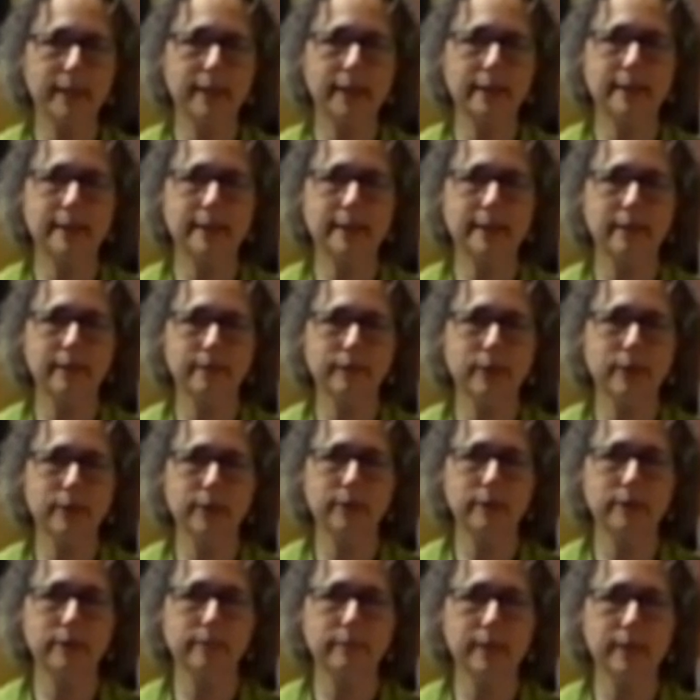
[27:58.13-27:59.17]
I still have to
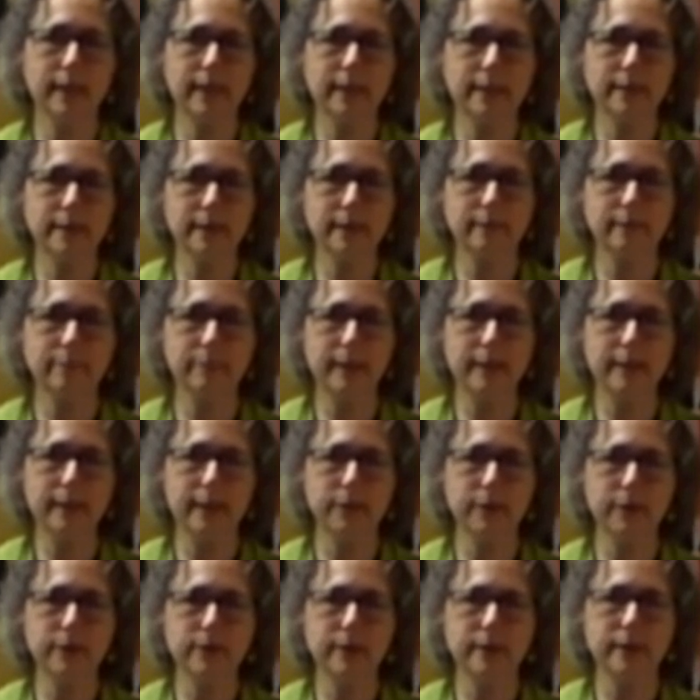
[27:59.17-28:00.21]
do the rest of my
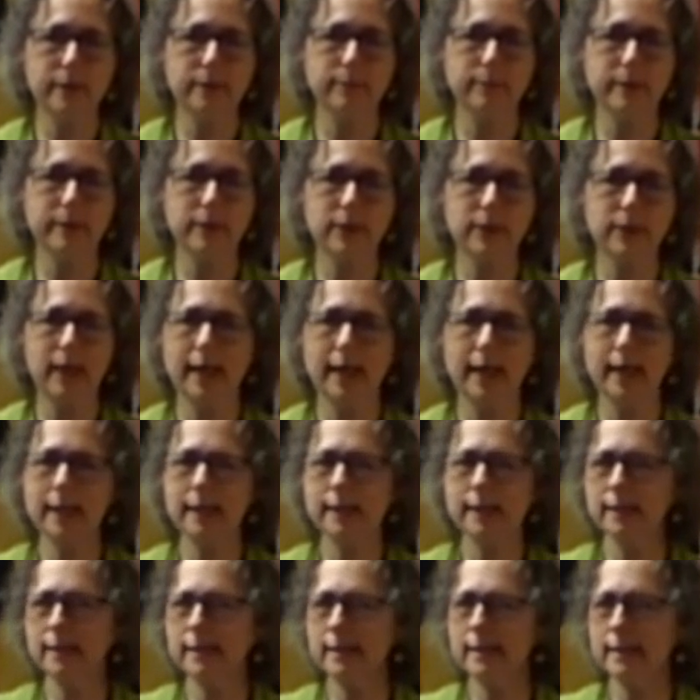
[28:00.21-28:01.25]
letters here, which I
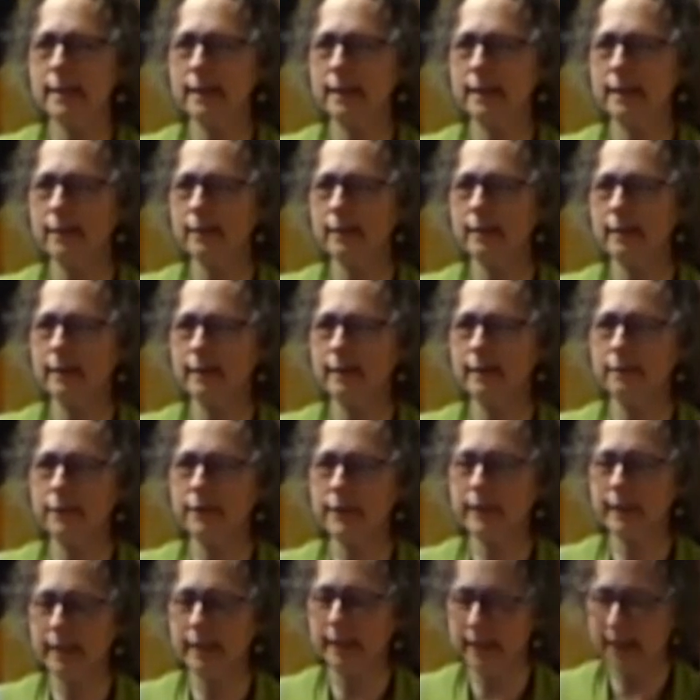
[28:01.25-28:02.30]
can see are kind of
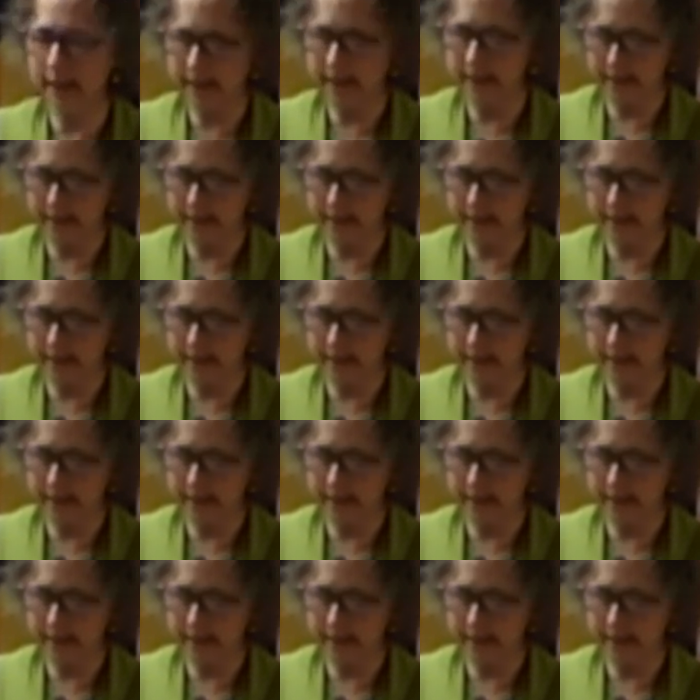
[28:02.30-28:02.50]
skinny and